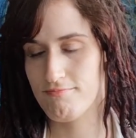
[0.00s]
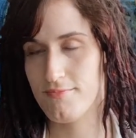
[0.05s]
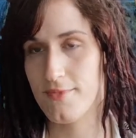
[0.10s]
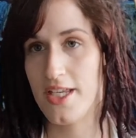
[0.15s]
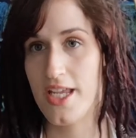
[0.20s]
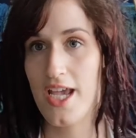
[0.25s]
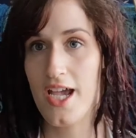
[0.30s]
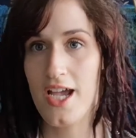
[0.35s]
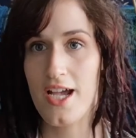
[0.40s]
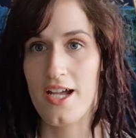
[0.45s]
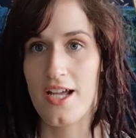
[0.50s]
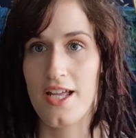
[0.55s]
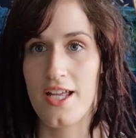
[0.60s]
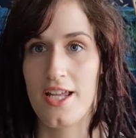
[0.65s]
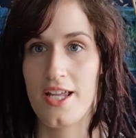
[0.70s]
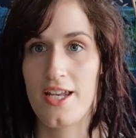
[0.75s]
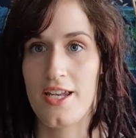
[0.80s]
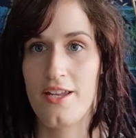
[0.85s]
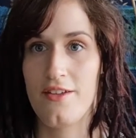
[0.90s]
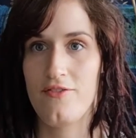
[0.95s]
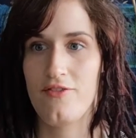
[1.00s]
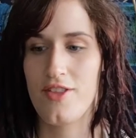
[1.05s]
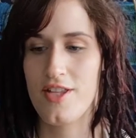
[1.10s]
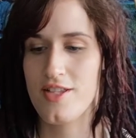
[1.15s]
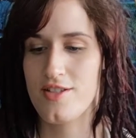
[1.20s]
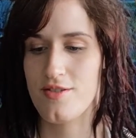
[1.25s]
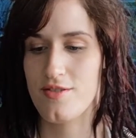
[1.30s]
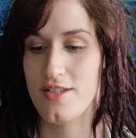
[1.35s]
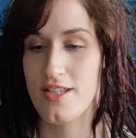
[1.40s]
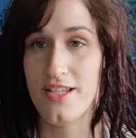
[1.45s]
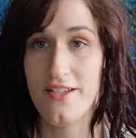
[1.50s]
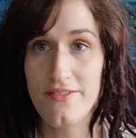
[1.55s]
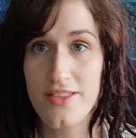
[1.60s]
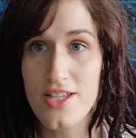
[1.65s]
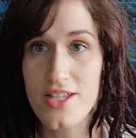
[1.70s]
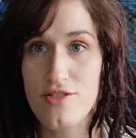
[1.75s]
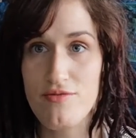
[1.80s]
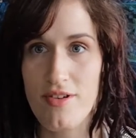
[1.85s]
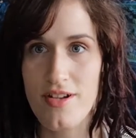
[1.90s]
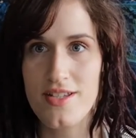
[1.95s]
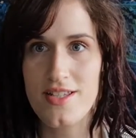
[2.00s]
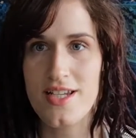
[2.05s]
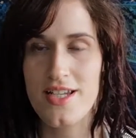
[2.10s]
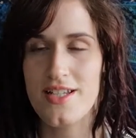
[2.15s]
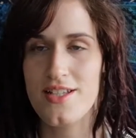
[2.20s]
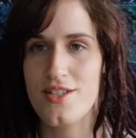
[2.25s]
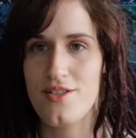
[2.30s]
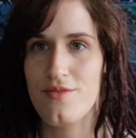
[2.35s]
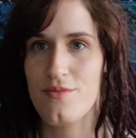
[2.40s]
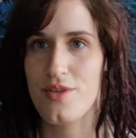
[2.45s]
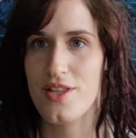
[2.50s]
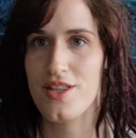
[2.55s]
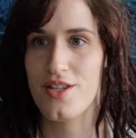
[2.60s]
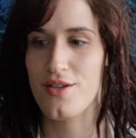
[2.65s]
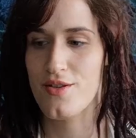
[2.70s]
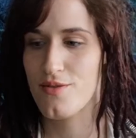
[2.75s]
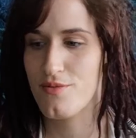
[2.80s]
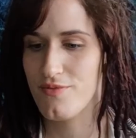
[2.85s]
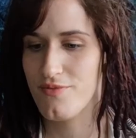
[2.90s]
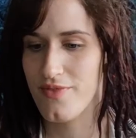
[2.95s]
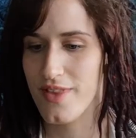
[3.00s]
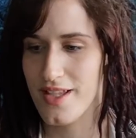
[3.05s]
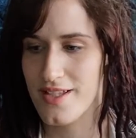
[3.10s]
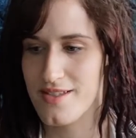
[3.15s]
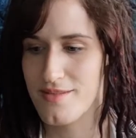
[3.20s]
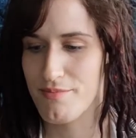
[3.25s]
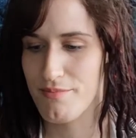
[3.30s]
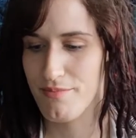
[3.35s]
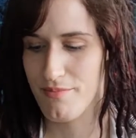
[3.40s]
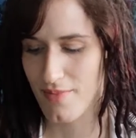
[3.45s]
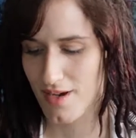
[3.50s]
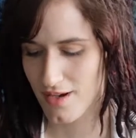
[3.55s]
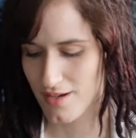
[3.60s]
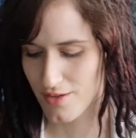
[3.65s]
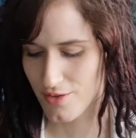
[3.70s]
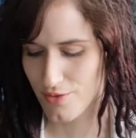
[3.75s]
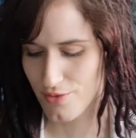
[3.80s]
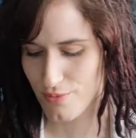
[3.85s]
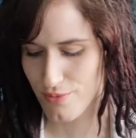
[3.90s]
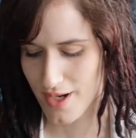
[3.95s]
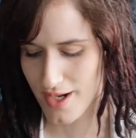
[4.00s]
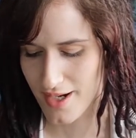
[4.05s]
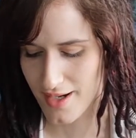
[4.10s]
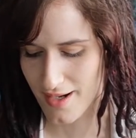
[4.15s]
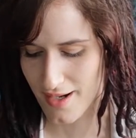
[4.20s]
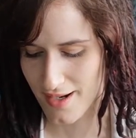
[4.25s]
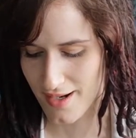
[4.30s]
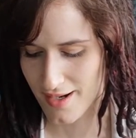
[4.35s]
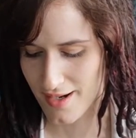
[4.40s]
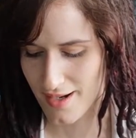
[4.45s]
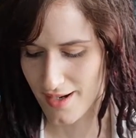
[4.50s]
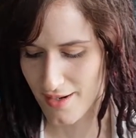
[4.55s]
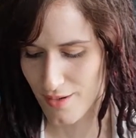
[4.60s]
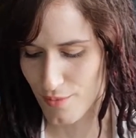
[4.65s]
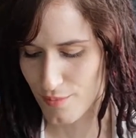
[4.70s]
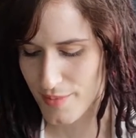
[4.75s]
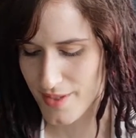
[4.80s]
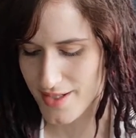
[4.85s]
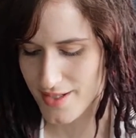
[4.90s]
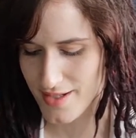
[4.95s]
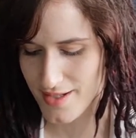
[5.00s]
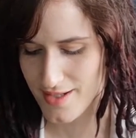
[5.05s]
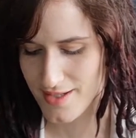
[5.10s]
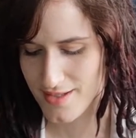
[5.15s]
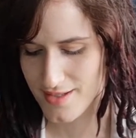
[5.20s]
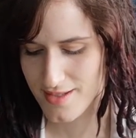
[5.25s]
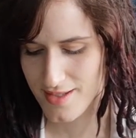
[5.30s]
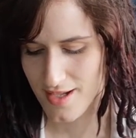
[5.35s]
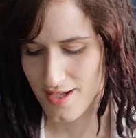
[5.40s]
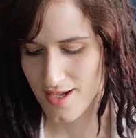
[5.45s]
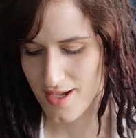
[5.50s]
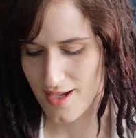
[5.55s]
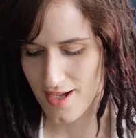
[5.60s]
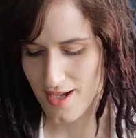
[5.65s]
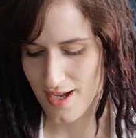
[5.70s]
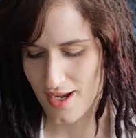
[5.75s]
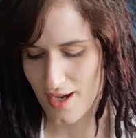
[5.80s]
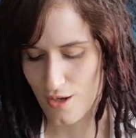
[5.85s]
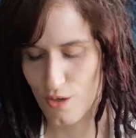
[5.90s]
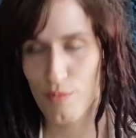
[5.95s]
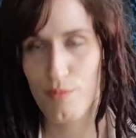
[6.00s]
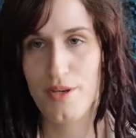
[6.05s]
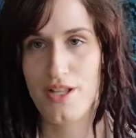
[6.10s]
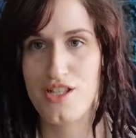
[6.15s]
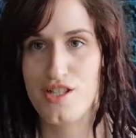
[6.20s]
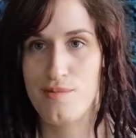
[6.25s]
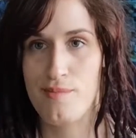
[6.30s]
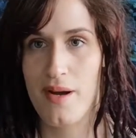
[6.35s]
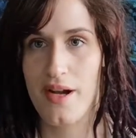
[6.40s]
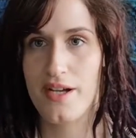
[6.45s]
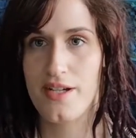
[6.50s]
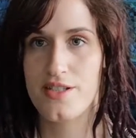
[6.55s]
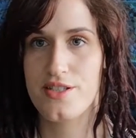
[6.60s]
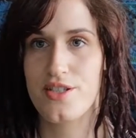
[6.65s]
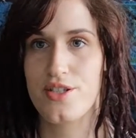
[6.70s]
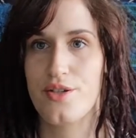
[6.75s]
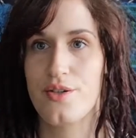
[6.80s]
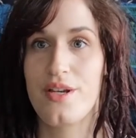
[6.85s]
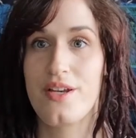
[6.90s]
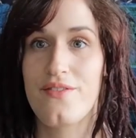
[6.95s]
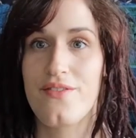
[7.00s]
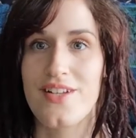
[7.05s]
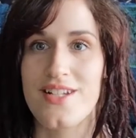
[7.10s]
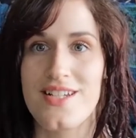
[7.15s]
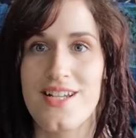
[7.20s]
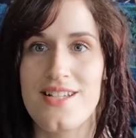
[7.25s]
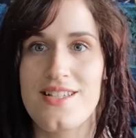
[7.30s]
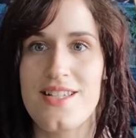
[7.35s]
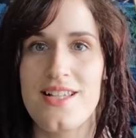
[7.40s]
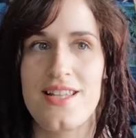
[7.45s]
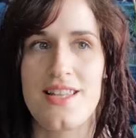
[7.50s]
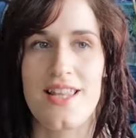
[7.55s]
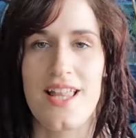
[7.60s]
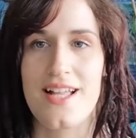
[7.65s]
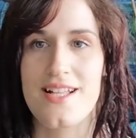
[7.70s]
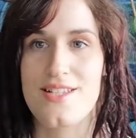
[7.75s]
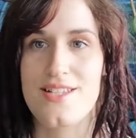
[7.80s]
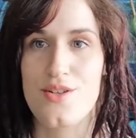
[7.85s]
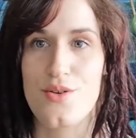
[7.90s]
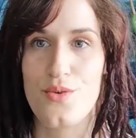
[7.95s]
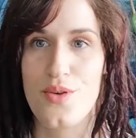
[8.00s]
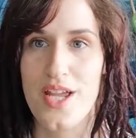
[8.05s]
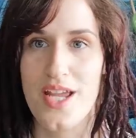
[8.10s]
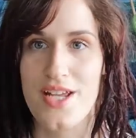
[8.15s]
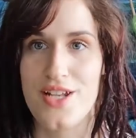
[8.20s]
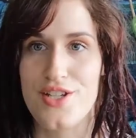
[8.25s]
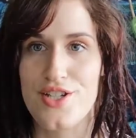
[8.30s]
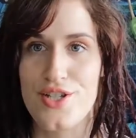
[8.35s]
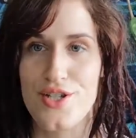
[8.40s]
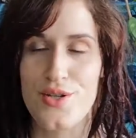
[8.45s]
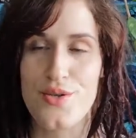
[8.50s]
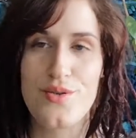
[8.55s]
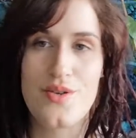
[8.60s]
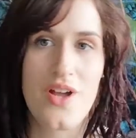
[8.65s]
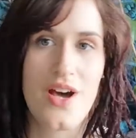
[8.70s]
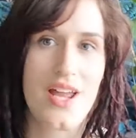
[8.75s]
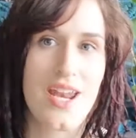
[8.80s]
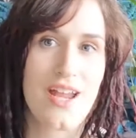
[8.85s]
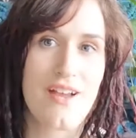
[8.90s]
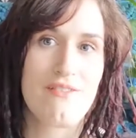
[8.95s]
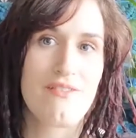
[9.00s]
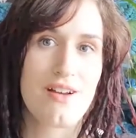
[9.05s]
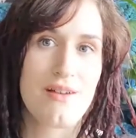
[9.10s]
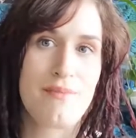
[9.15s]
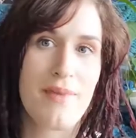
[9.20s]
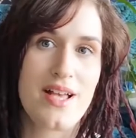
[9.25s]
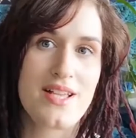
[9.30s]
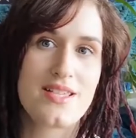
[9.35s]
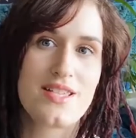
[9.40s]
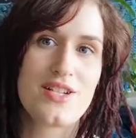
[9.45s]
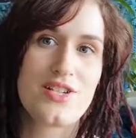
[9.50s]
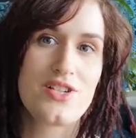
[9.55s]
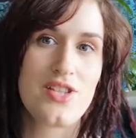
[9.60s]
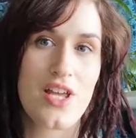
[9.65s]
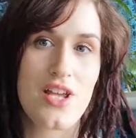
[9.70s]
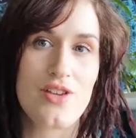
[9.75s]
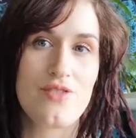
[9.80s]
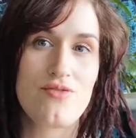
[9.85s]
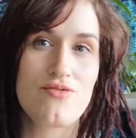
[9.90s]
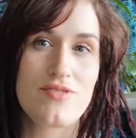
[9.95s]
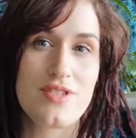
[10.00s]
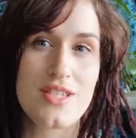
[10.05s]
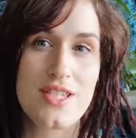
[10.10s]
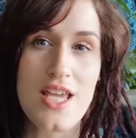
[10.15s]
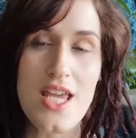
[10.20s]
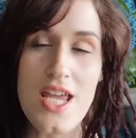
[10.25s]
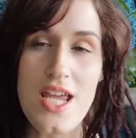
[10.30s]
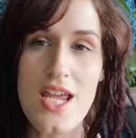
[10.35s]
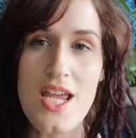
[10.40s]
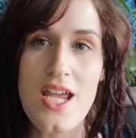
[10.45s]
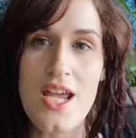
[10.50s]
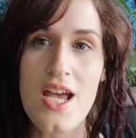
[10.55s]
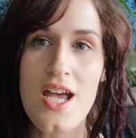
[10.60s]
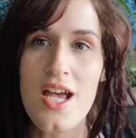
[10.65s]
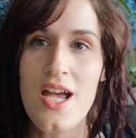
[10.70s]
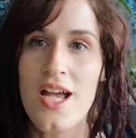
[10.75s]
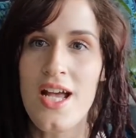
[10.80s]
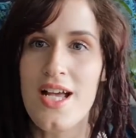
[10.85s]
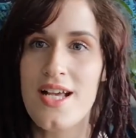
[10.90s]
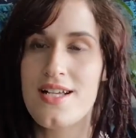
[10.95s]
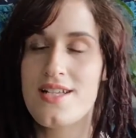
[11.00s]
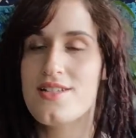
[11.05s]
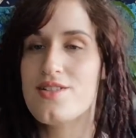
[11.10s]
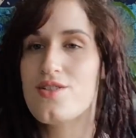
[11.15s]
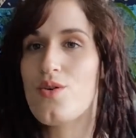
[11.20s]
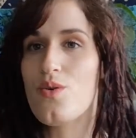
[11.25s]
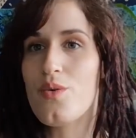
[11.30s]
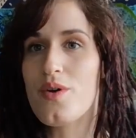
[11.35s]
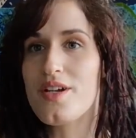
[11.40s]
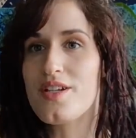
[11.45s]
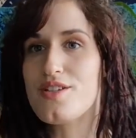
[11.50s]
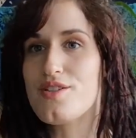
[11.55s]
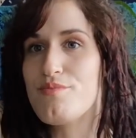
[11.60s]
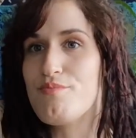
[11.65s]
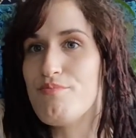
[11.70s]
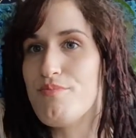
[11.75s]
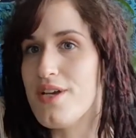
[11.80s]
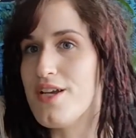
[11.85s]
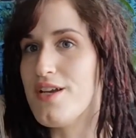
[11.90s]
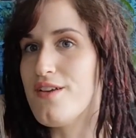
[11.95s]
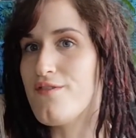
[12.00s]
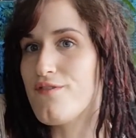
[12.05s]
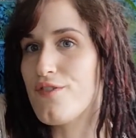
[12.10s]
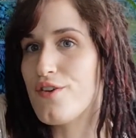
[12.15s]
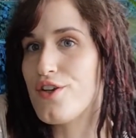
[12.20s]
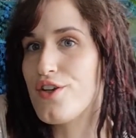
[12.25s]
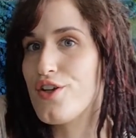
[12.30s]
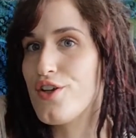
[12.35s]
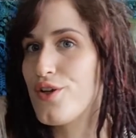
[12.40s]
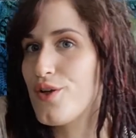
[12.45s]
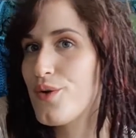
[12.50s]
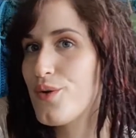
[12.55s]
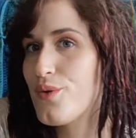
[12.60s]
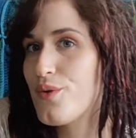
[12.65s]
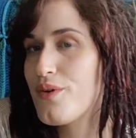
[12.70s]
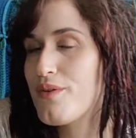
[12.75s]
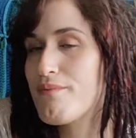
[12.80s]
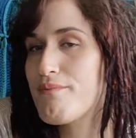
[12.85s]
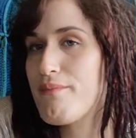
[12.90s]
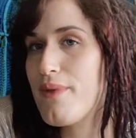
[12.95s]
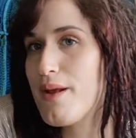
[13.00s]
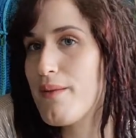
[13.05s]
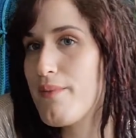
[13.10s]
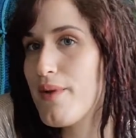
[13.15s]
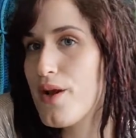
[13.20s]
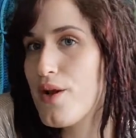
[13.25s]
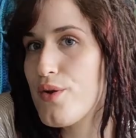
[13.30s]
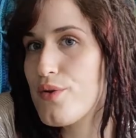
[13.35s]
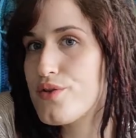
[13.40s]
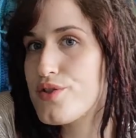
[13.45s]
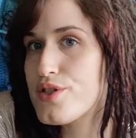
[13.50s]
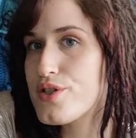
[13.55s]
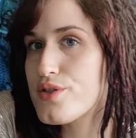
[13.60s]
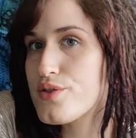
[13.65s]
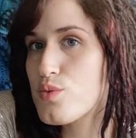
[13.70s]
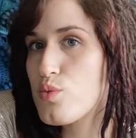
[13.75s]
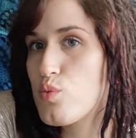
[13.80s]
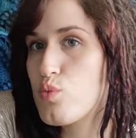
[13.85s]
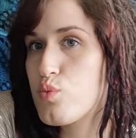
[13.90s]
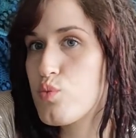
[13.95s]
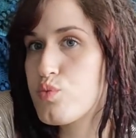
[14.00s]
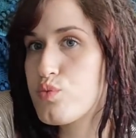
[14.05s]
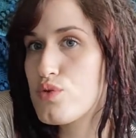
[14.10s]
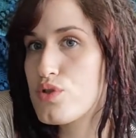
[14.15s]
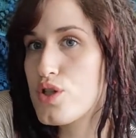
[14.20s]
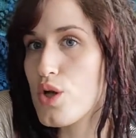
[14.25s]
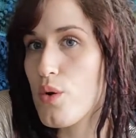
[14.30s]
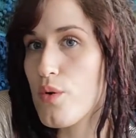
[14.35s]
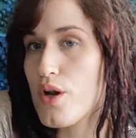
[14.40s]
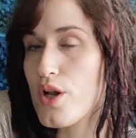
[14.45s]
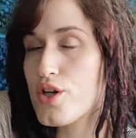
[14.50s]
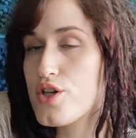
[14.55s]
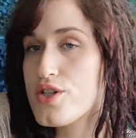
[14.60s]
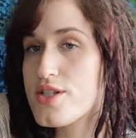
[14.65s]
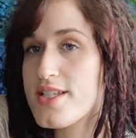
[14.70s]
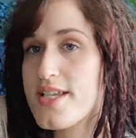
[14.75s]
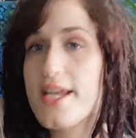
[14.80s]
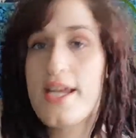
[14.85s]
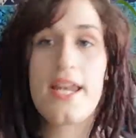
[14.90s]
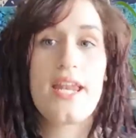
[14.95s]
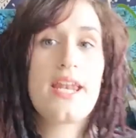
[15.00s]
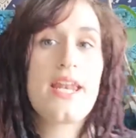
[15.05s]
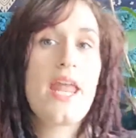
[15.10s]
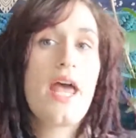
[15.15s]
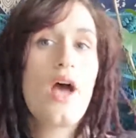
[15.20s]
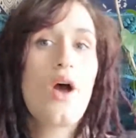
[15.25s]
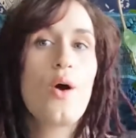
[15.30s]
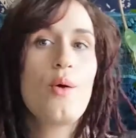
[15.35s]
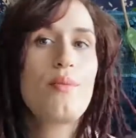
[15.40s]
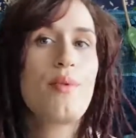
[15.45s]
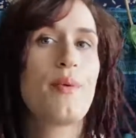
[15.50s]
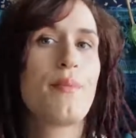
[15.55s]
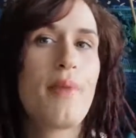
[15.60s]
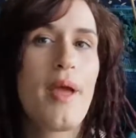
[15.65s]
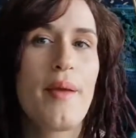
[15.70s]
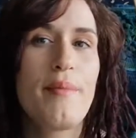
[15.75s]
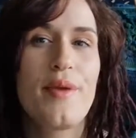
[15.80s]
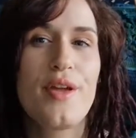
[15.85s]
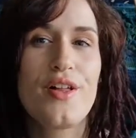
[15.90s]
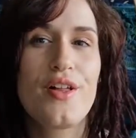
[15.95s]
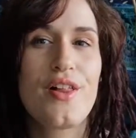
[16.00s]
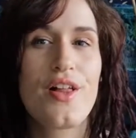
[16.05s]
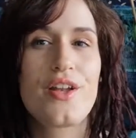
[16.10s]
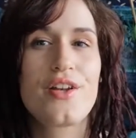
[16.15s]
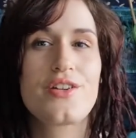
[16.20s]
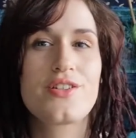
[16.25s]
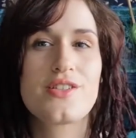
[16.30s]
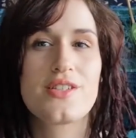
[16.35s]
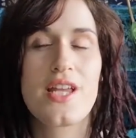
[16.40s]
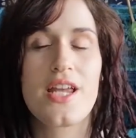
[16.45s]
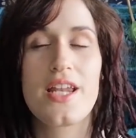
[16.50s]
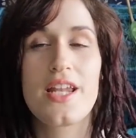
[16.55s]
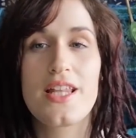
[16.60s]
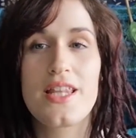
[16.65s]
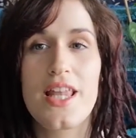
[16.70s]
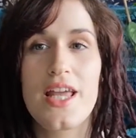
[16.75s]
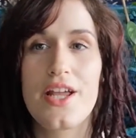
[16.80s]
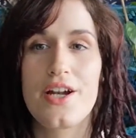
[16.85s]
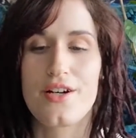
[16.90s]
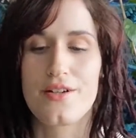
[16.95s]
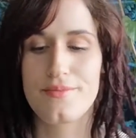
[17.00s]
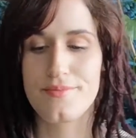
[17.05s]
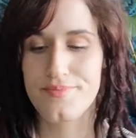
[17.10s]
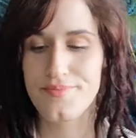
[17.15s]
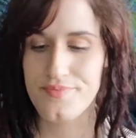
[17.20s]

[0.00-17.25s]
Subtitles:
Yeah, and if this resonates with you, that's great, and I hope it does. I hope it inspires you, and if it doesn't, that's okay too. Not every message that you see is going to be for you, and maybe you just don't understand it now, but maybe you'll understand it later.